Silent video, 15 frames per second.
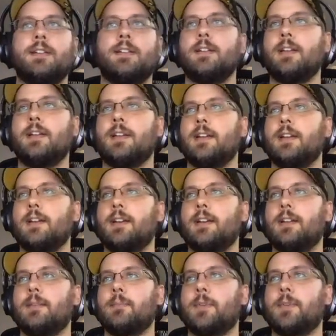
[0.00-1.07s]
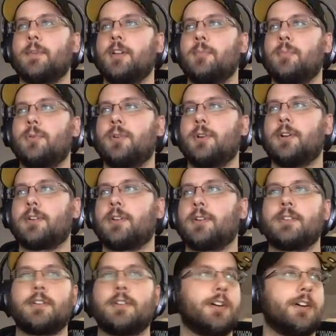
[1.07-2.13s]
And I'm going to import
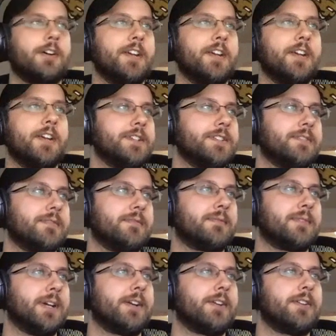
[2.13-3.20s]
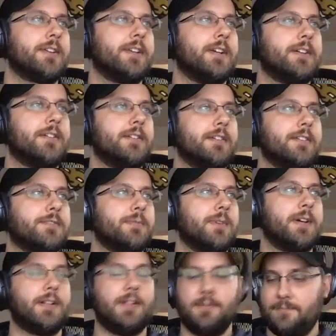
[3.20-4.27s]
our images of Riker here as
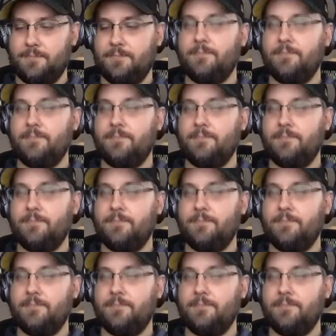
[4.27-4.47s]
well.